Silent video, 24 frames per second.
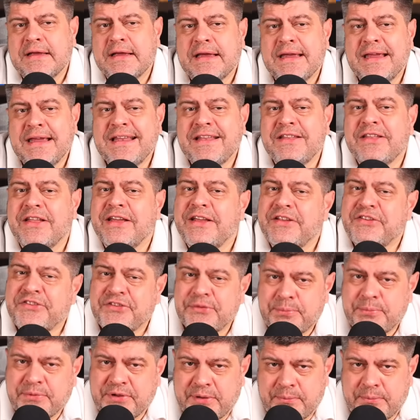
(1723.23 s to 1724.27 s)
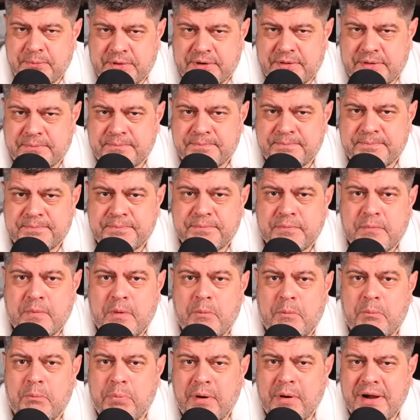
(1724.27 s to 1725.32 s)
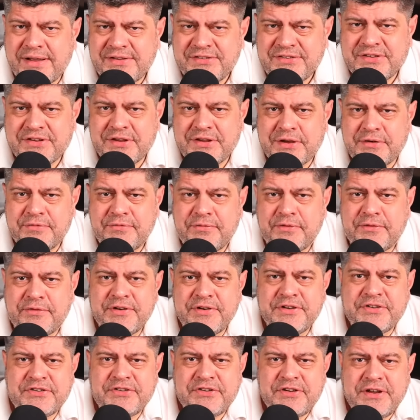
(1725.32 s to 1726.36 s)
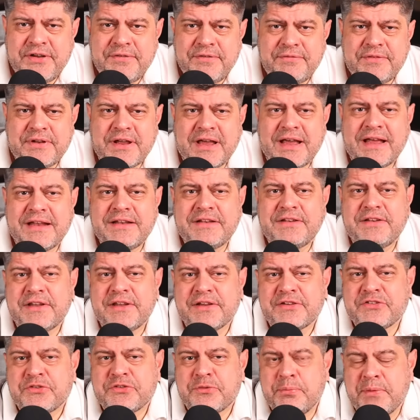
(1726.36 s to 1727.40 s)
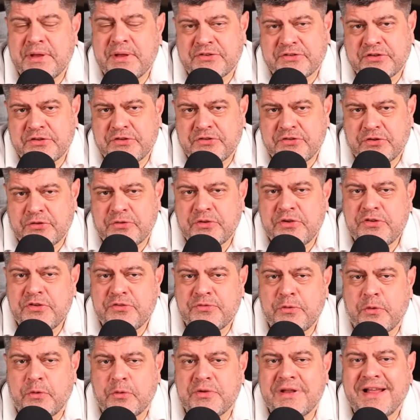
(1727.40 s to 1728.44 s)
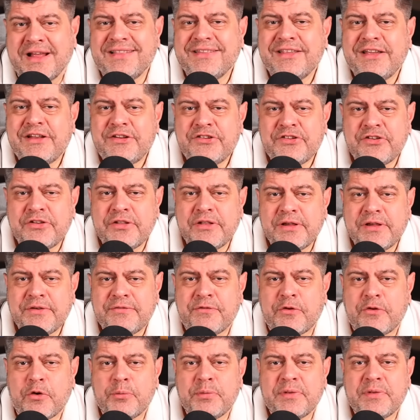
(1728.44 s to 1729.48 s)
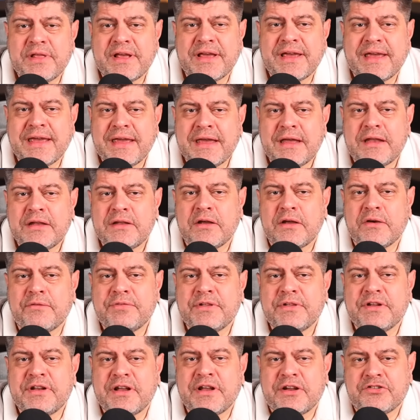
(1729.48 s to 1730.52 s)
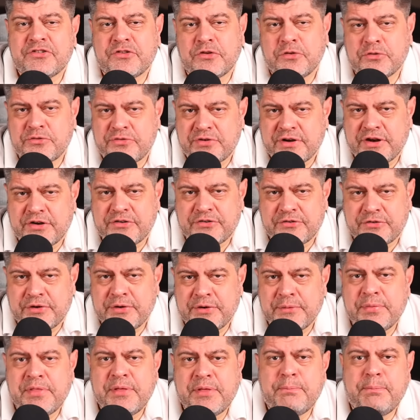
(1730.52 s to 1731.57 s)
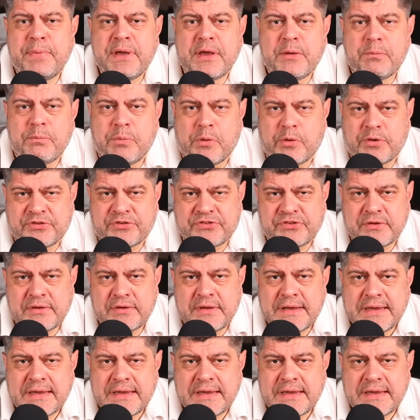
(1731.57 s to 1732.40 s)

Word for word: In late September, Basiev received a text message on his phone, allegedly from the head of the National Treasury, the big boss.